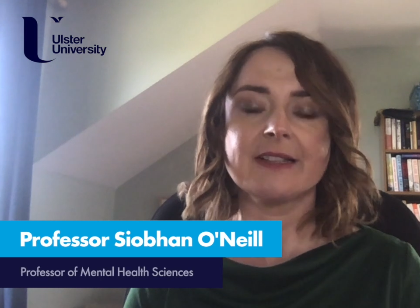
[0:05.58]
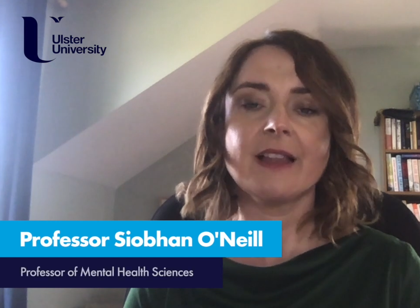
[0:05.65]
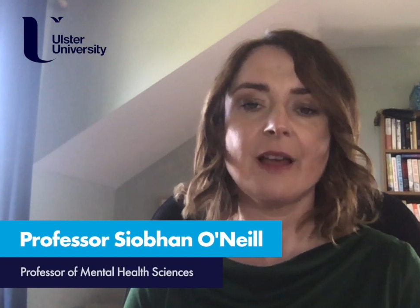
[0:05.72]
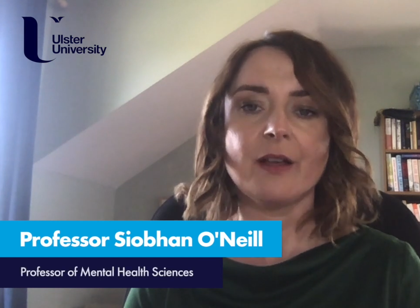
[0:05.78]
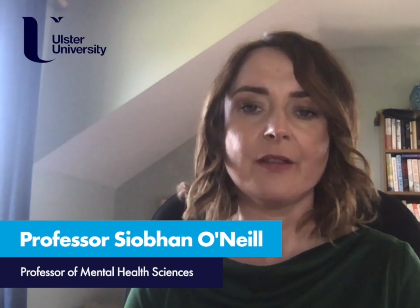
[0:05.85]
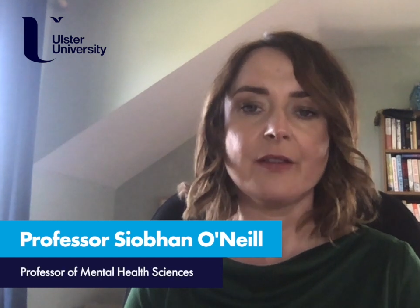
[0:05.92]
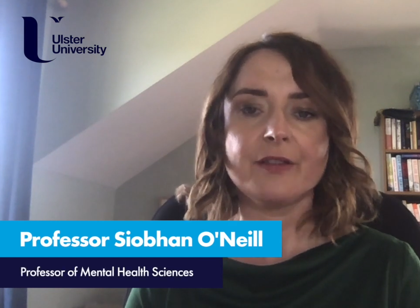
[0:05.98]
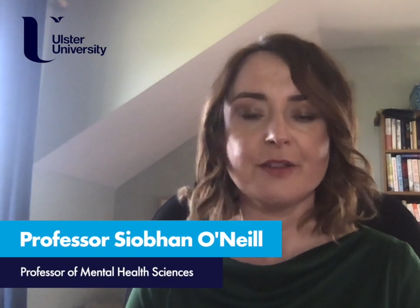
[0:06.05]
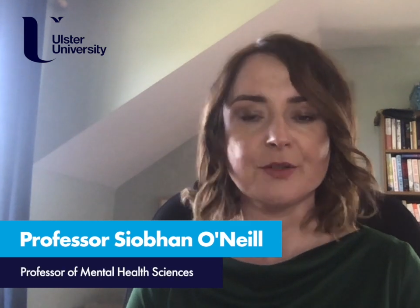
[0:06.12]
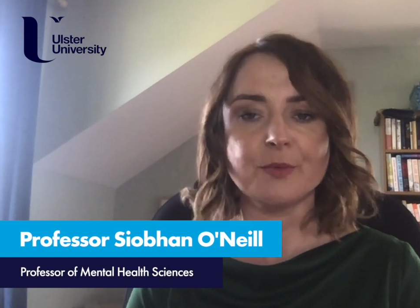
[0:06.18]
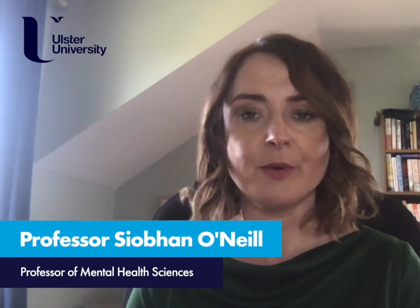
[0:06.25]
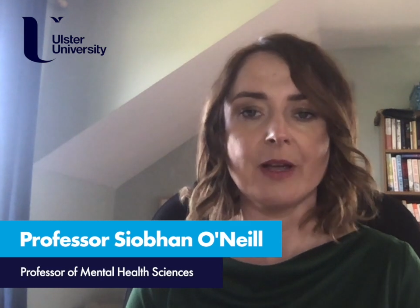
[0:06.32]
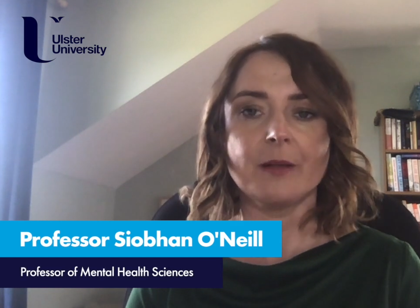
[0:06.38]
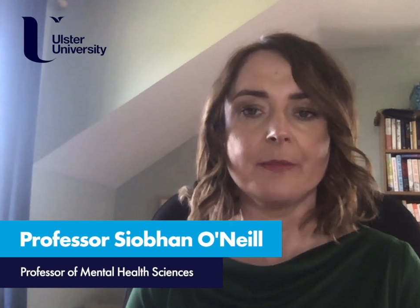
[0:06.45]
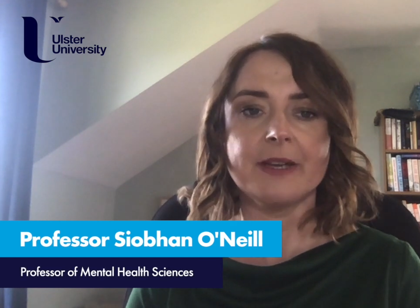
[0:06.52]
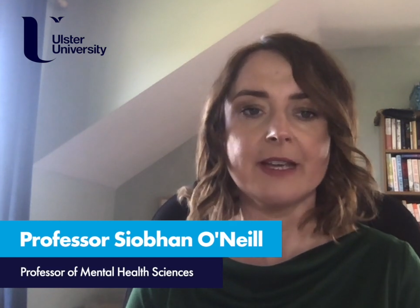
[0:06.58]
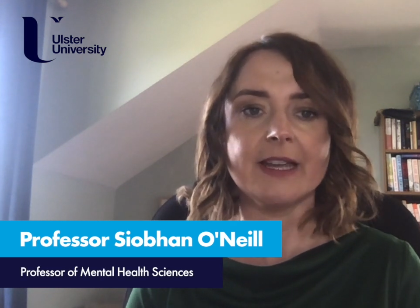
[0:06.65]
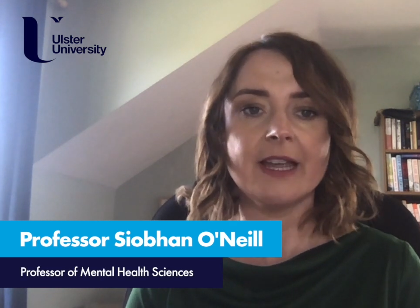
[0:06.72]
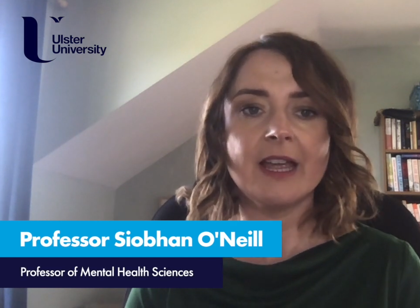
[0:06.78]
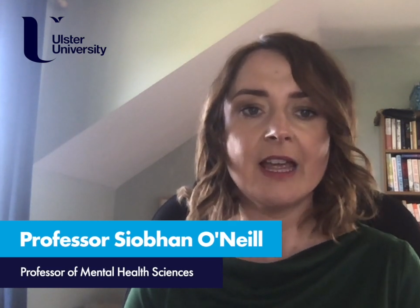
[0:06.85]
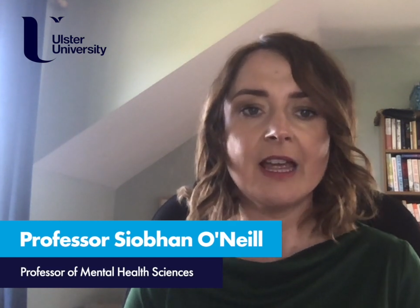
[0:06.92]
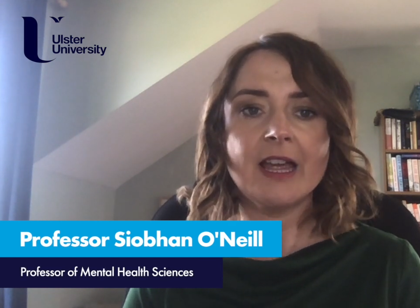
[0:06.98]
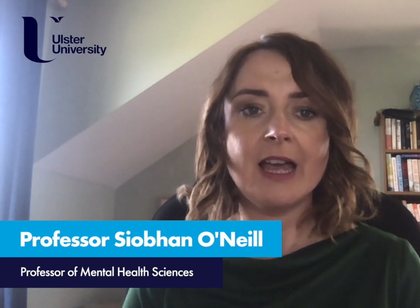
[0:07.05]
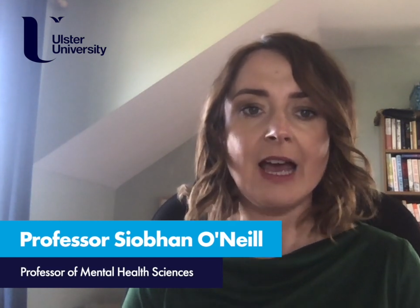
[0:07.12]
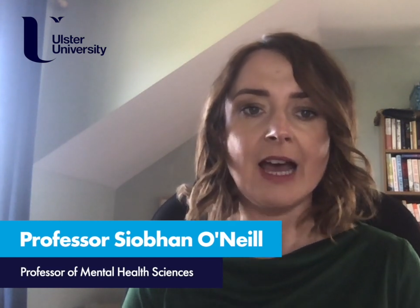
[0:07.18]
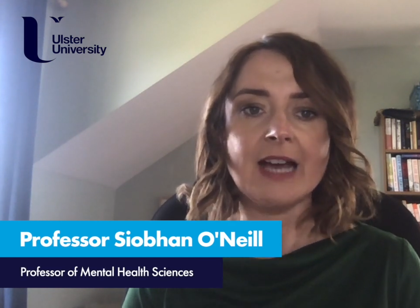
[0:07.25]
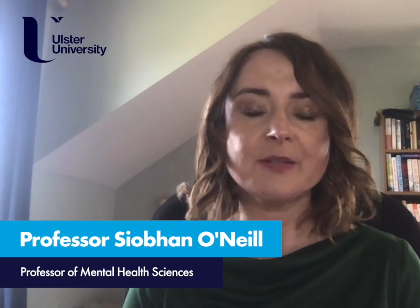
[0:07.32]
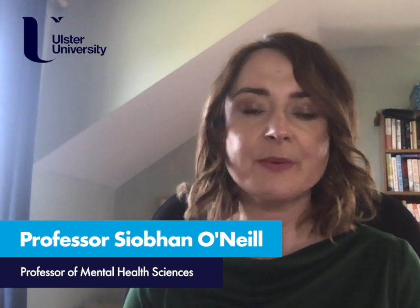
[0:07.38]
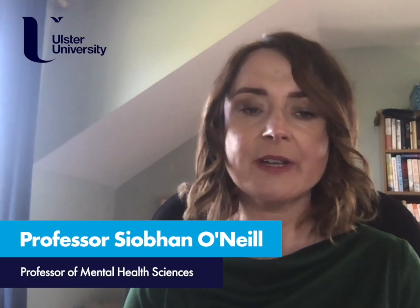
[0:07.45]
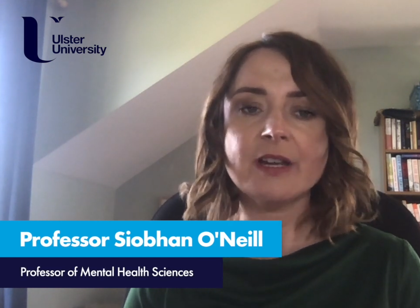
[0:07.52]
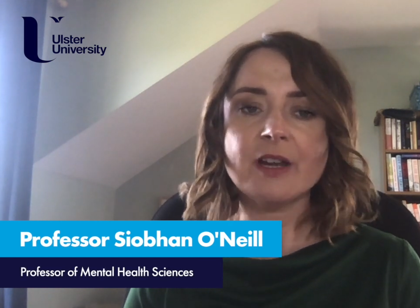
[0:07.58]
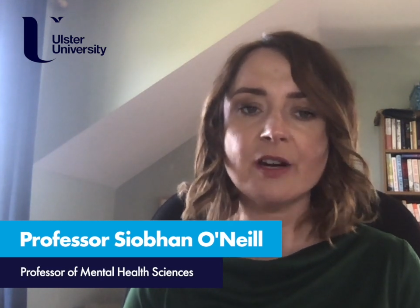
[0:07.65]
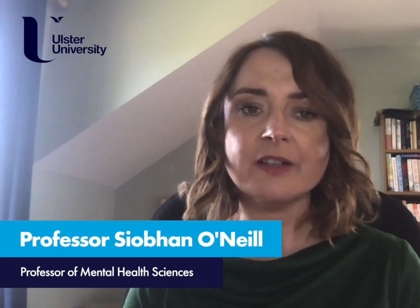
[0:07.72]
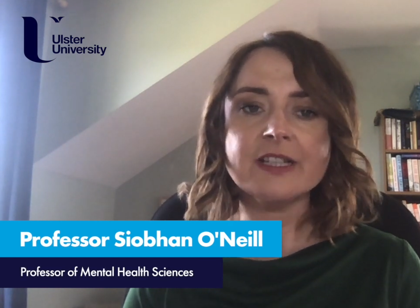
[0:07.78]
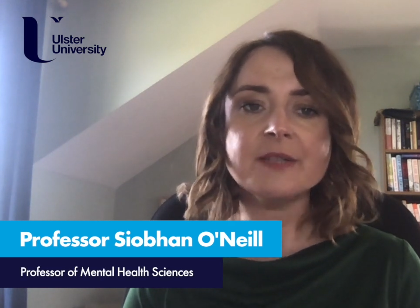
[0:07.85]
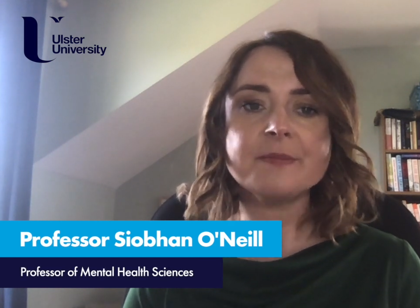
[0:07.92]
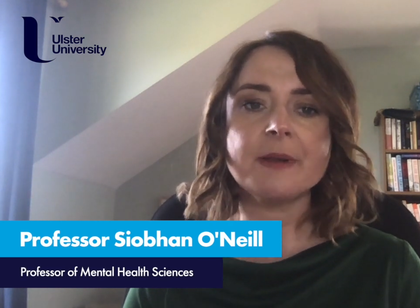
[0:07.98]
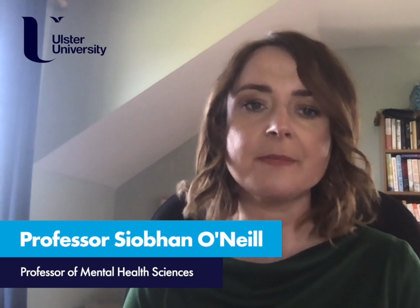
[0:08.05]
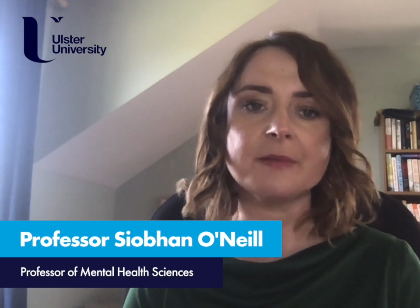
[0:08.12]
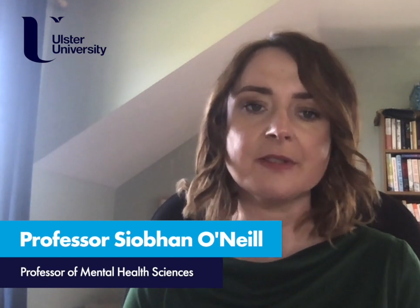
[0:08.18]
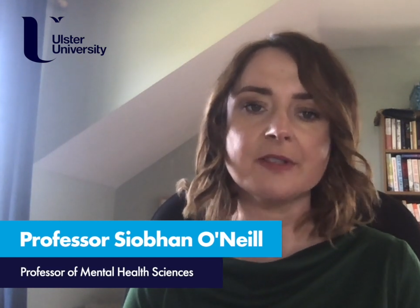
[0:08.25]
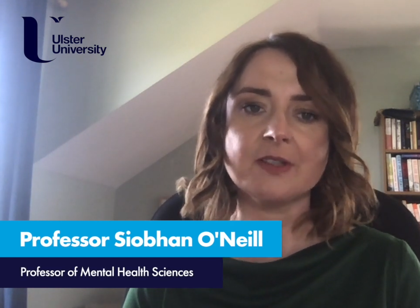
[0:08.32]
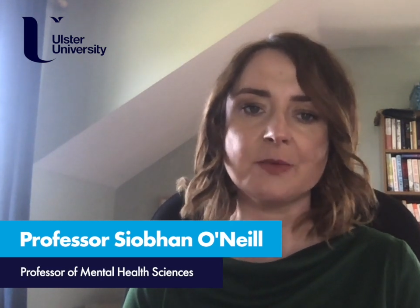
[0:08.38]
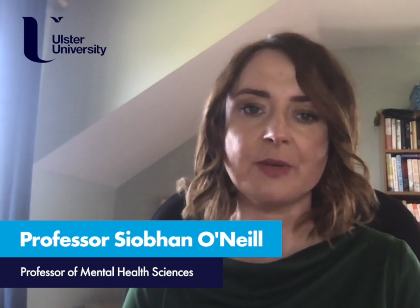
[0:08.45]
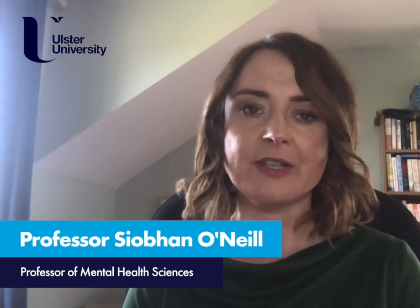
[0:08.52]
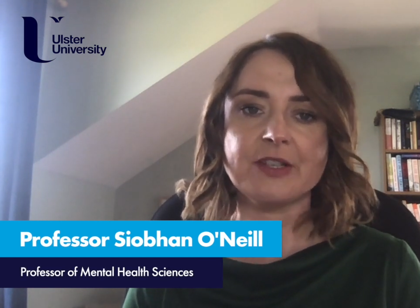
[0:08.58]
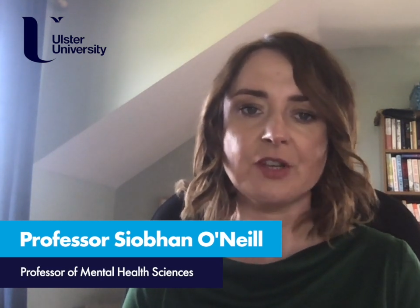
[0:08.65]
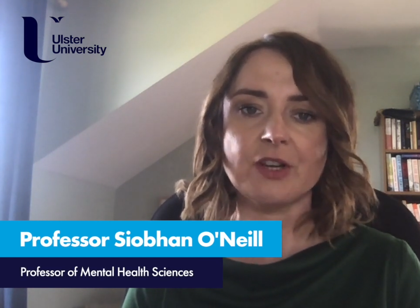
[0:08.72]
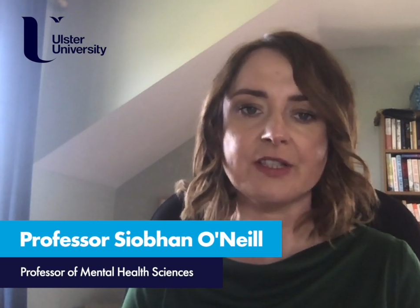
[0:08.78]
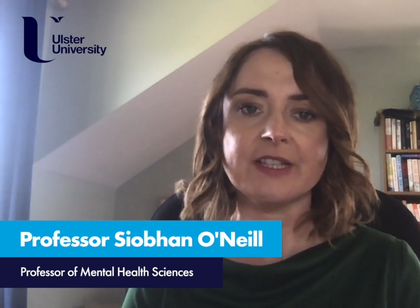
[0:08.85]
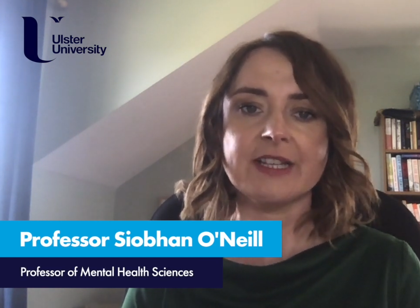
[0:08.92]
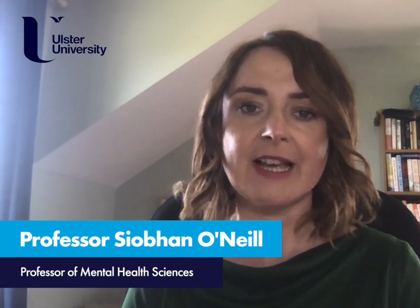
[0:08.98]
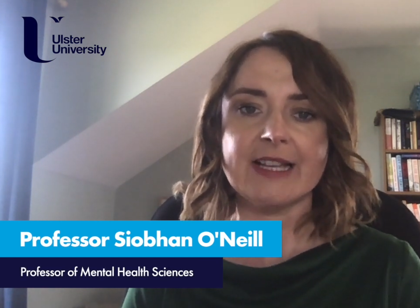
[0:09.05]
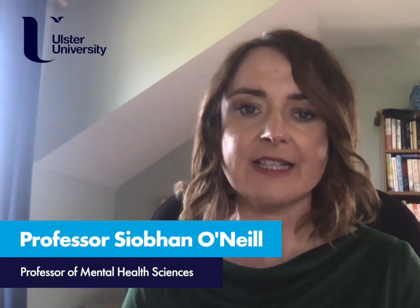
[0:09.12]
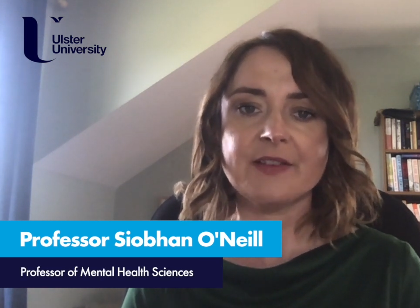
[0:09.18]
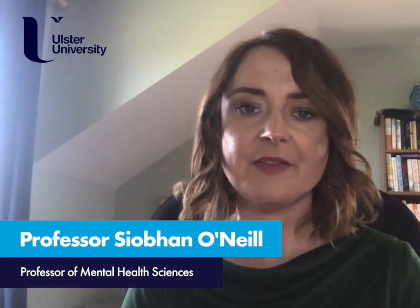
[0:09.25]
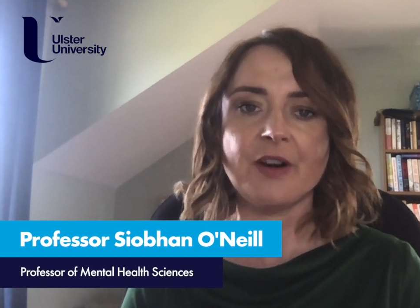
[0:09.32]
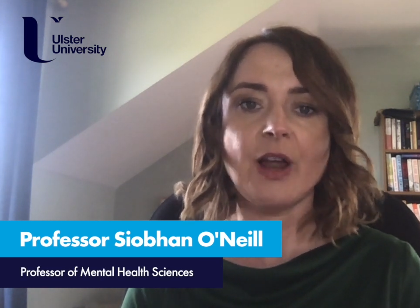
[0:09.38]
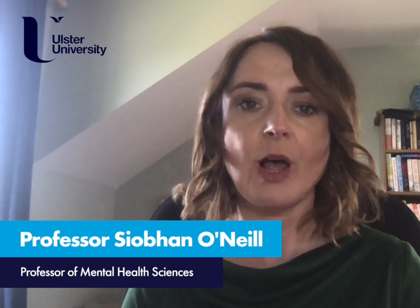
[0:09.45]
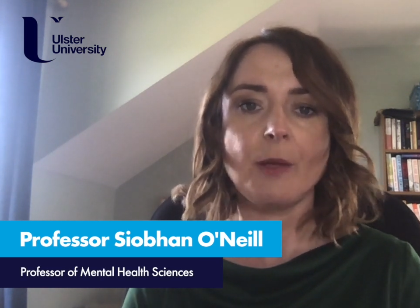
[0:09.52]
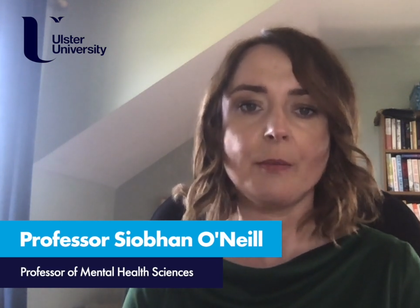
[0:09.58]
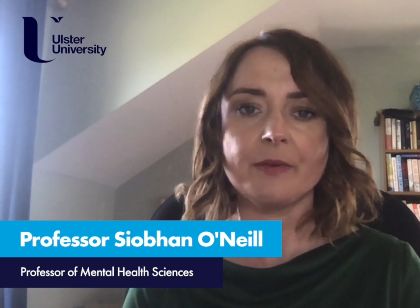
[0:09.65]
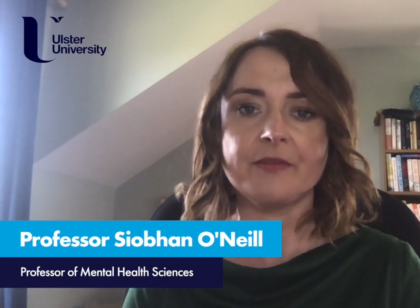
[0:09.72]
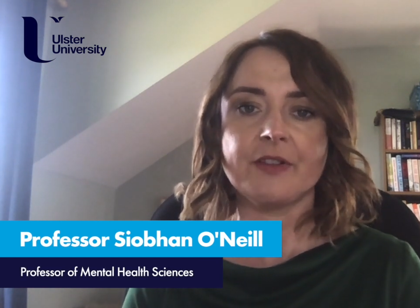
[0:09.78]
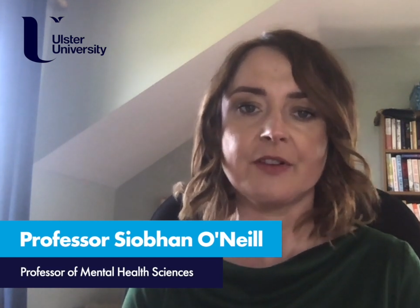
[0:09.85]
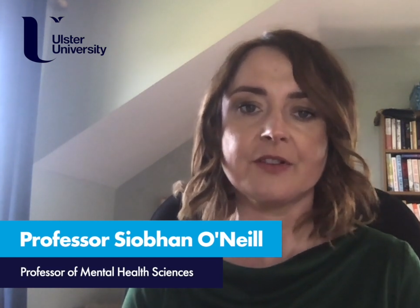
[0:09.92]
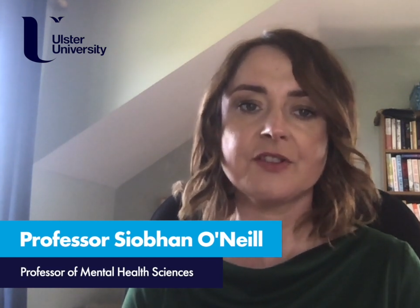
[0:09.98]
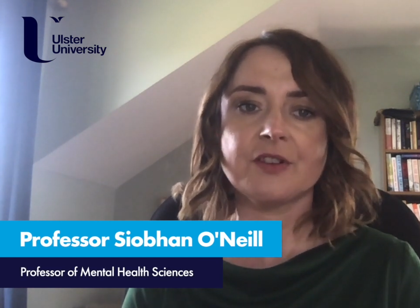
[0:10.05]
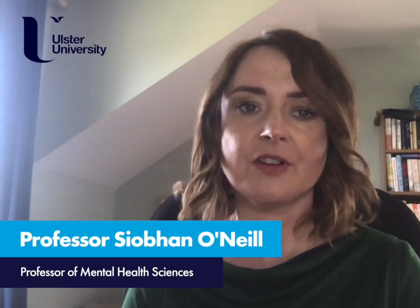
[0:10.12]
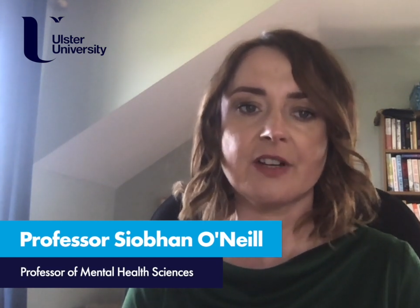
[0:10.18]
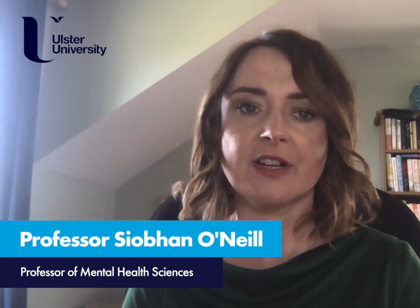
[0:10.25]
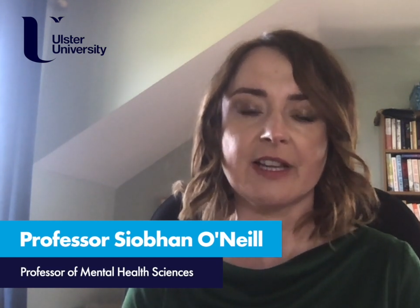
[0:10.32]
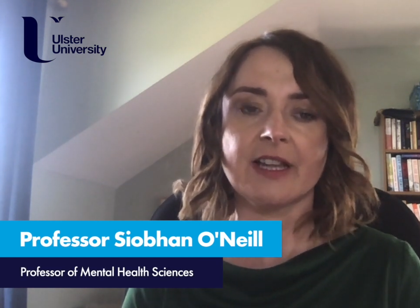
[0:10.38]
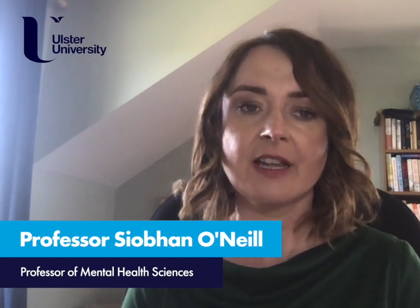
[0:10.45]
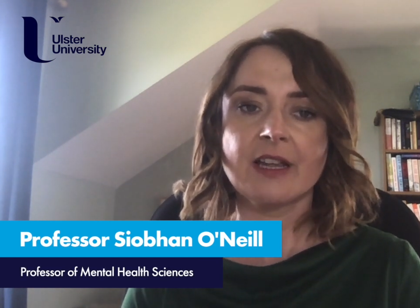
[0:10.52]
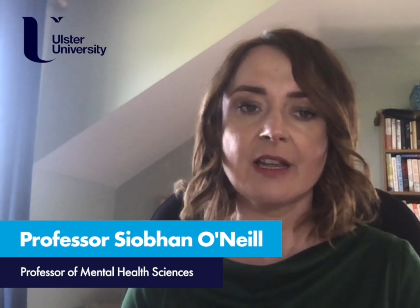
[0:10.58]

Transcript: health and well-being, and we encourage people to reach out and ask for help if they're struggling.